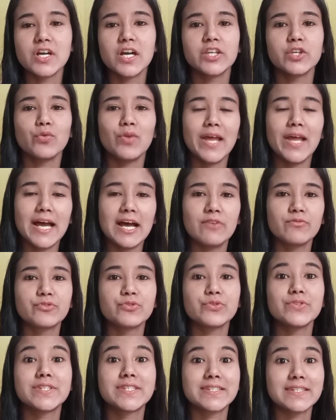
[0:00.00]
you will have
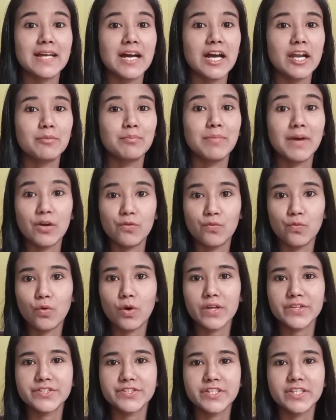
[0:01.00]
to start by
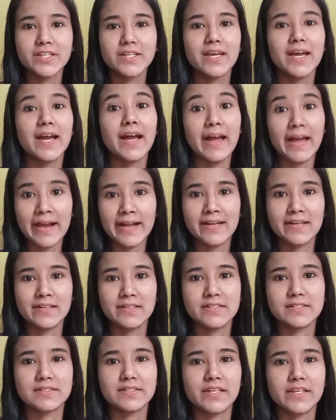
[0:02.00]
watching and
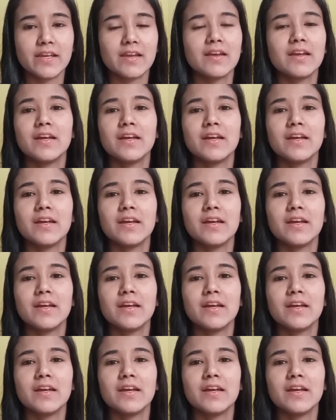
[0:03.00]
listening.